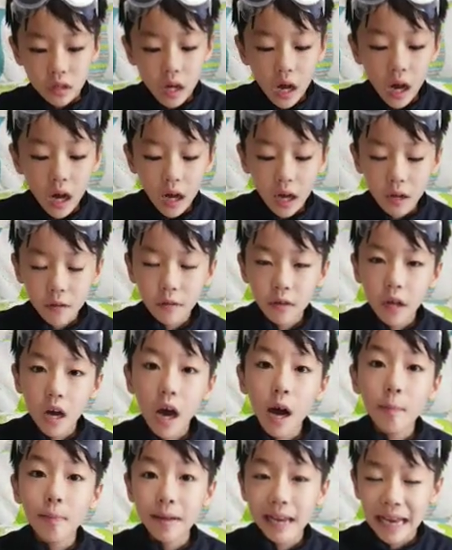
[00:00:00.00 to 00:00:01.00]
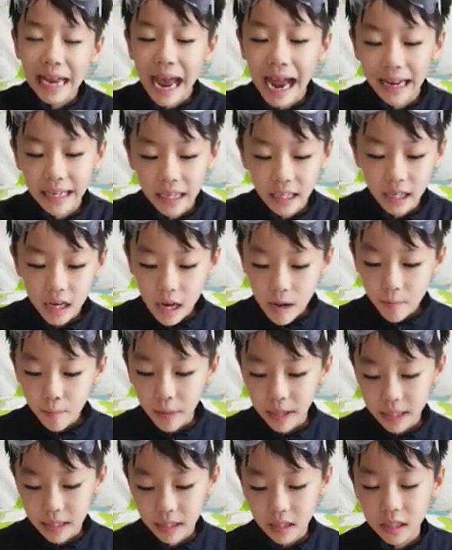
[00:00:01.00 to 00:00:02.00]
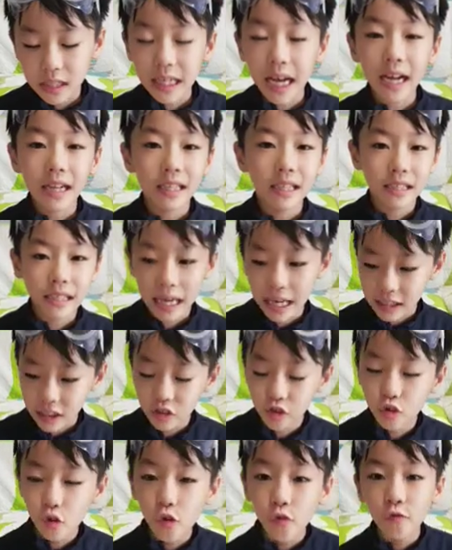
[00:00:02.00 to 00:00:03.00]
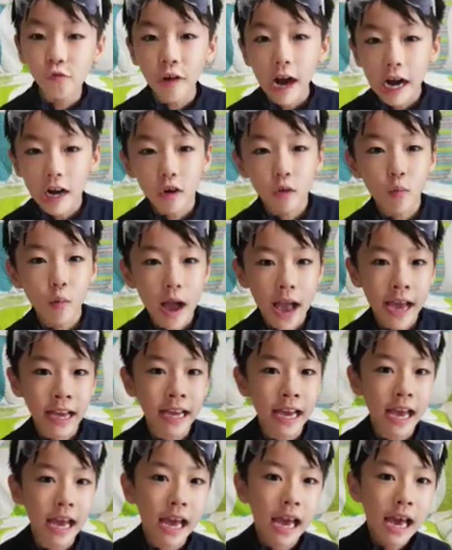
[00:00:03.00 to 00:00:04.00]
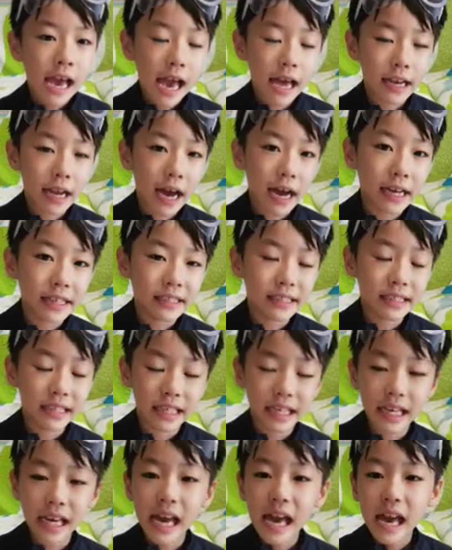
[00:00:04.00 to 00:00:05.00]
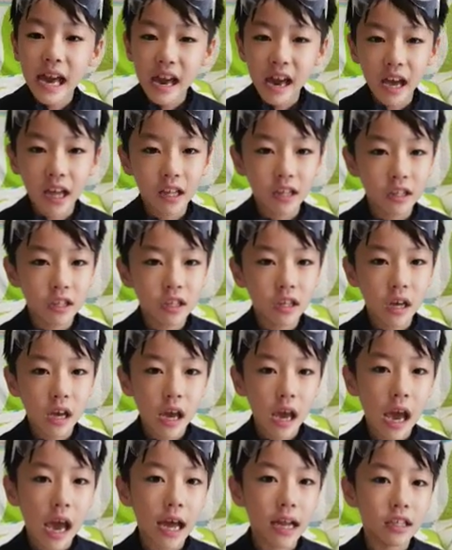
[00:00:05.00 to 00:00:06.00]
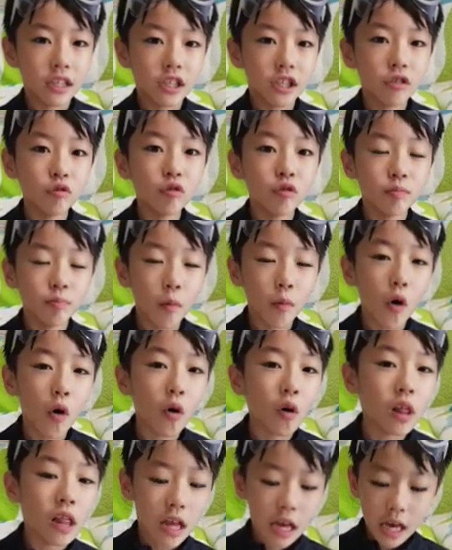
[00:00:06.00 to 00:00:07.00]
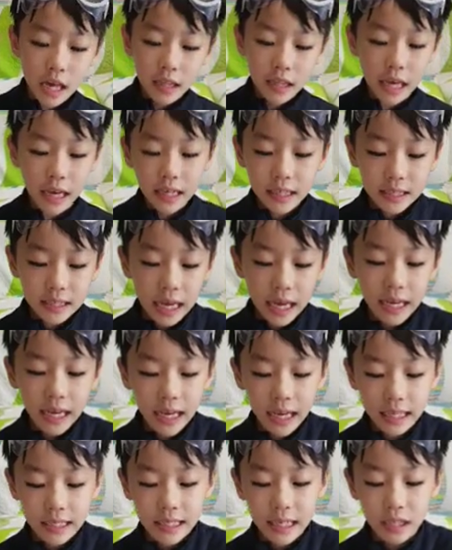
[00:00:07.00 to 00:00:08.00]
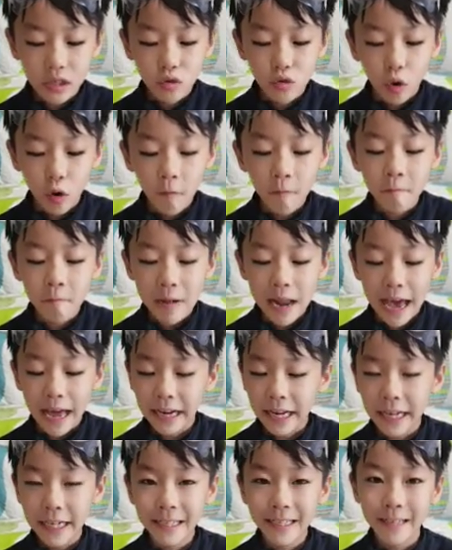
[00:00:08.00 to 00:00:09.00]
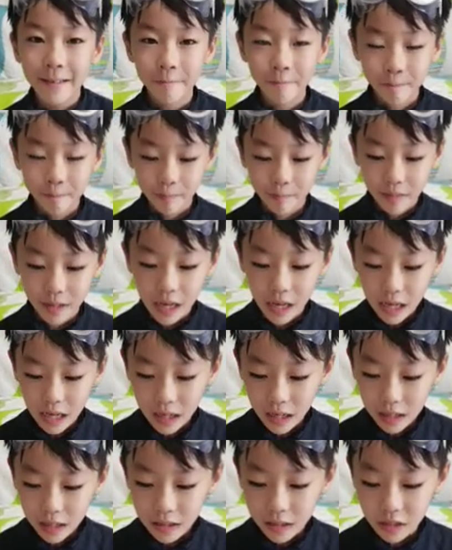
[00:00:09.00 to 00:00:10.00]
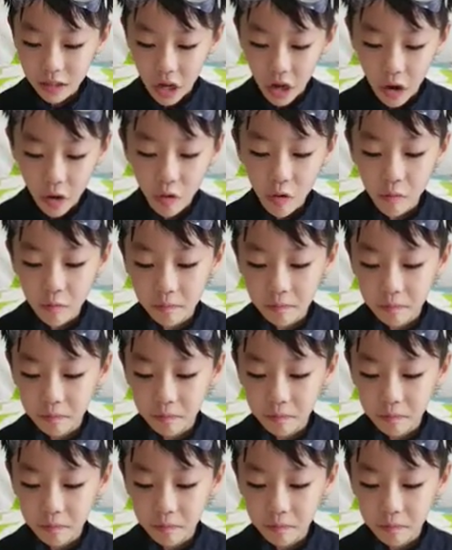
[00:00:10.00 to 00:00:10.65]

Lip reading: a planet, but scientists say it's too far away and icy and too small. They say it's a dwarf planet. So